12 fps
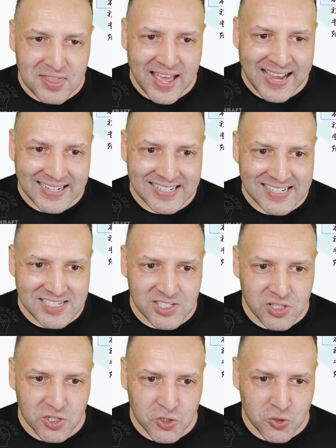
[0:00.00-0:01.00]
that is
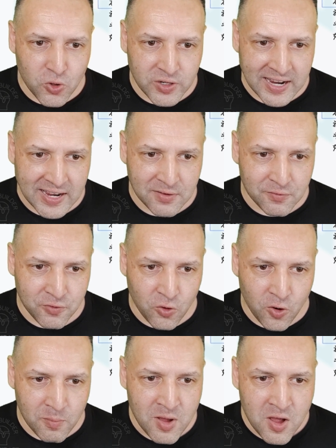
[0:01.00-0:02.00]
the shorthand
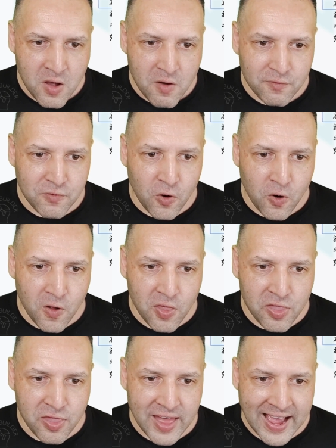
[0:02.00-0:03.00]
form for
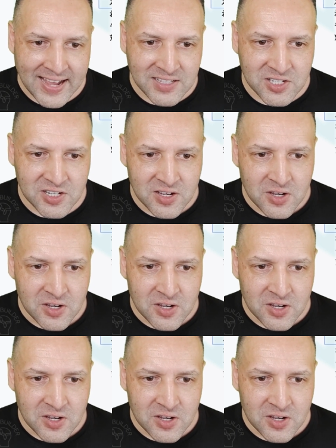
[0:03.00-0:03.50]
that,